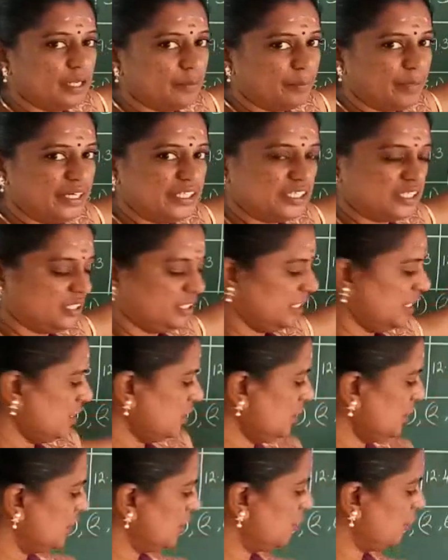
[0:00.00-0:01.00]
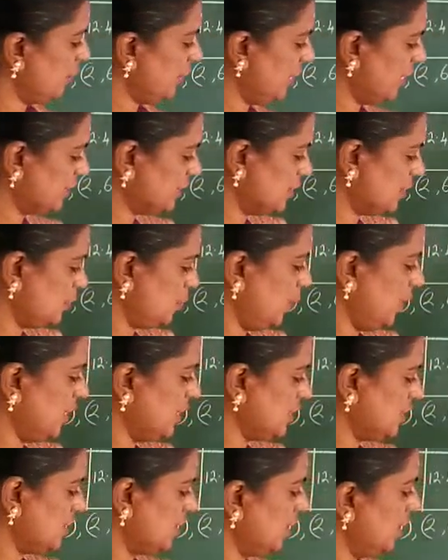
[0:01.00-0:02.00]
Mention in that y axis
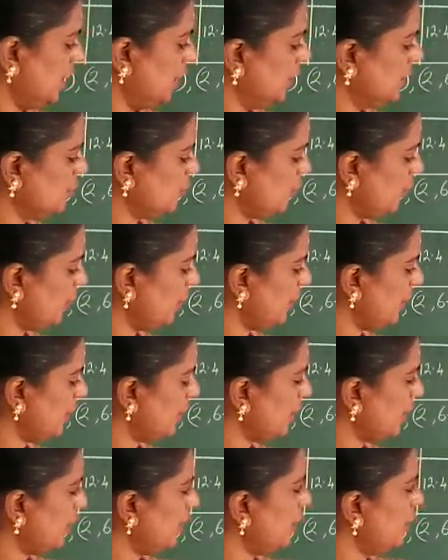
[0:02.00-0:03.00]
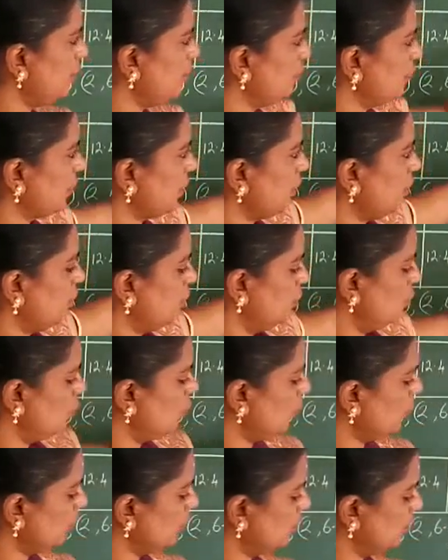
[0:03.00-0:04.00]
place. So here write
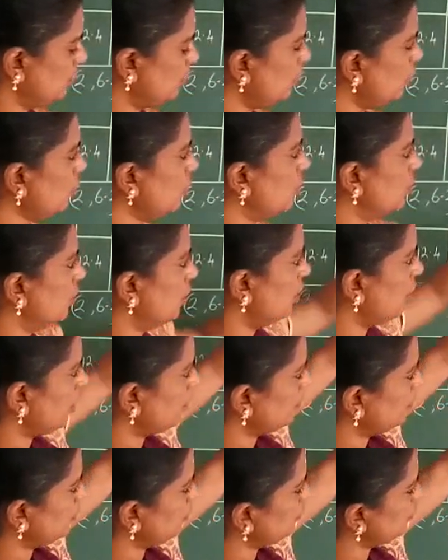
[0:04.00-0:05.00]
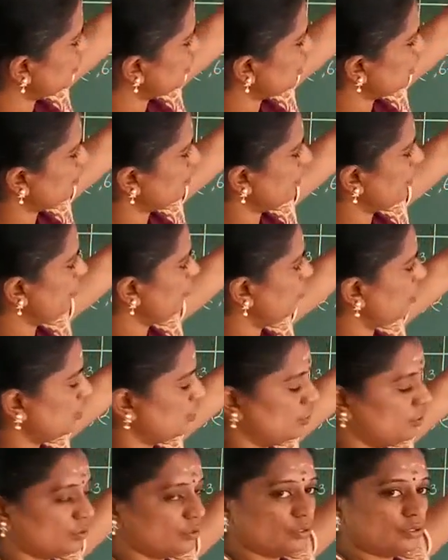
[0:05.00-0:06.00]
1 to up to which number you
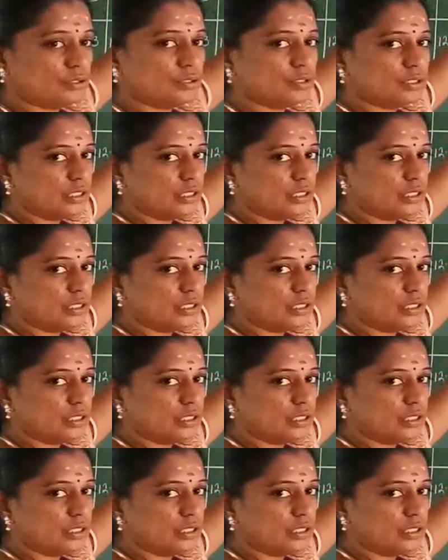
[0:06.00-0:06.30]
want to